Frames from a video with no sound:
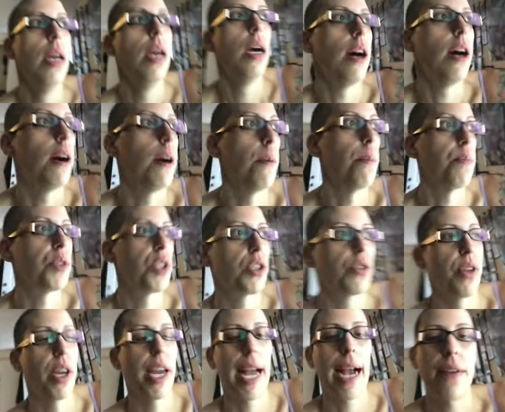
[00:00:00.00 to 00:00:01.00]
So
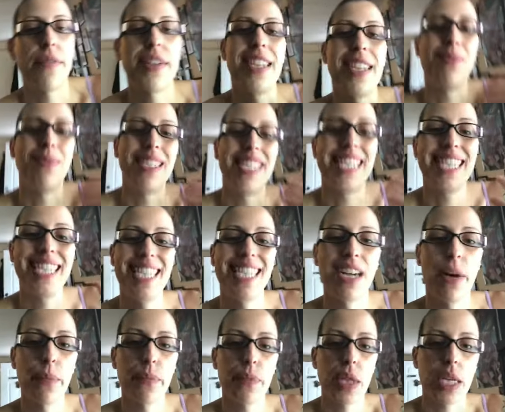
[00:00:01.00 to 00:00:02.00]
they have to give me
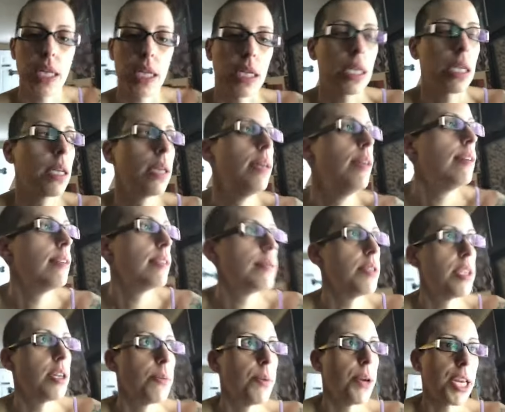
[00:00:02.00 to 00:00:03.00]
something
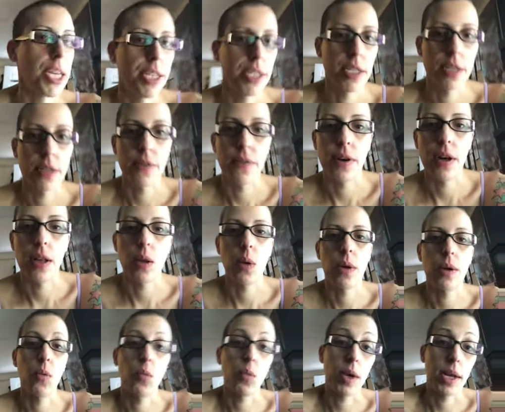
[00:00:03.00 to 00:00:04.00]
to make it to the
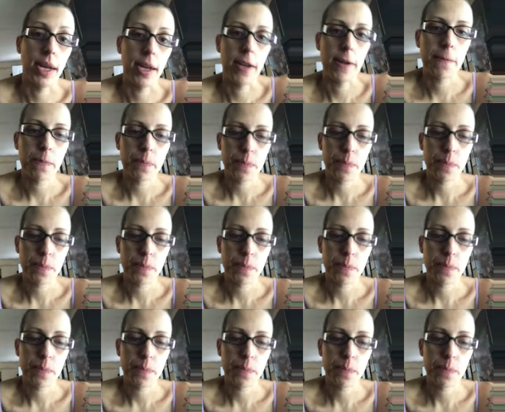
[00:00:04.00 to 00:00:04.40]
following week.